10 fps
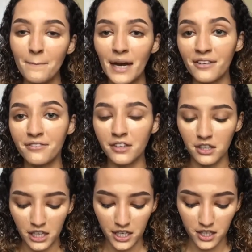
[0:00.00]
But I
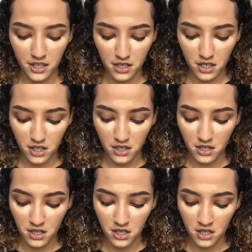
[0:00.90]
felt like
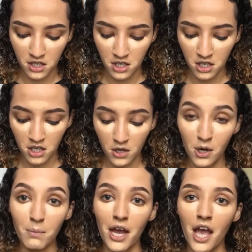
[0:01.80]

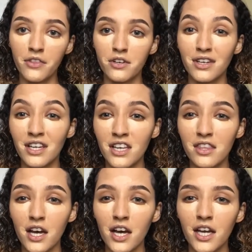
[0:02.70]
with my
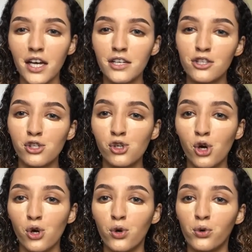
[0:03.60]
underneath eye, I need to
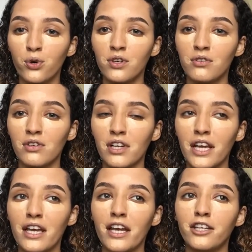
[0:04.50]
go.
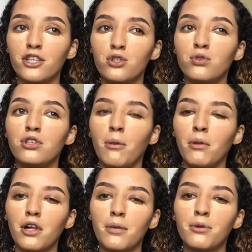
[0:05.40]
Like I need to
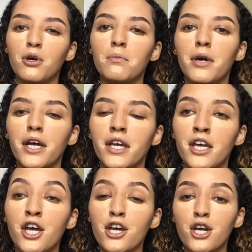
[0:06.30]
double up on my
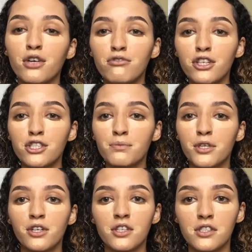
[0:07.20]
coverage
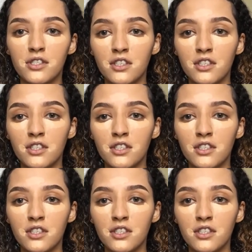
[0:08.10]
because